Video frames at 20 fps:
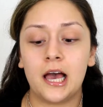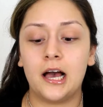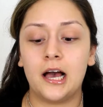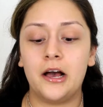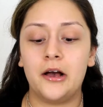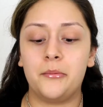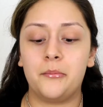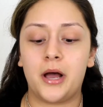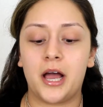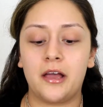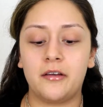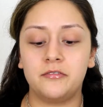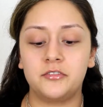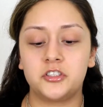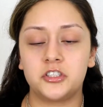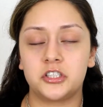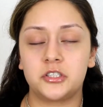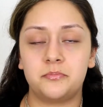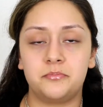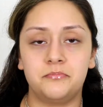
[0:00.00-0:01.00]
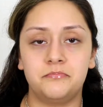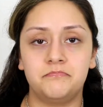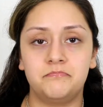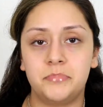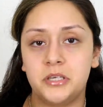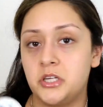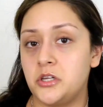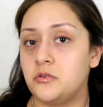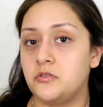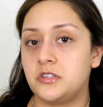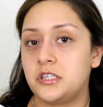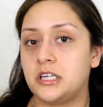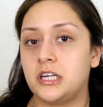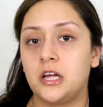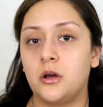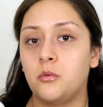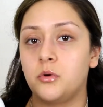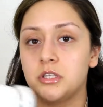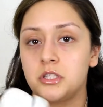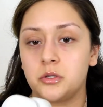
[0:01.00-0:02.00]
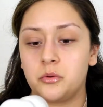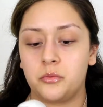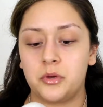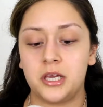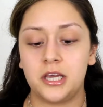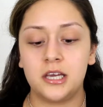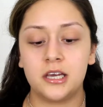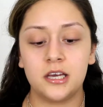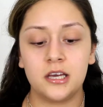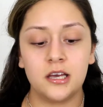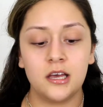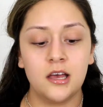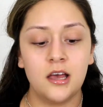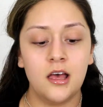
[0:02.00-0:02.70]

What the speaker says: I've just been using it once a week.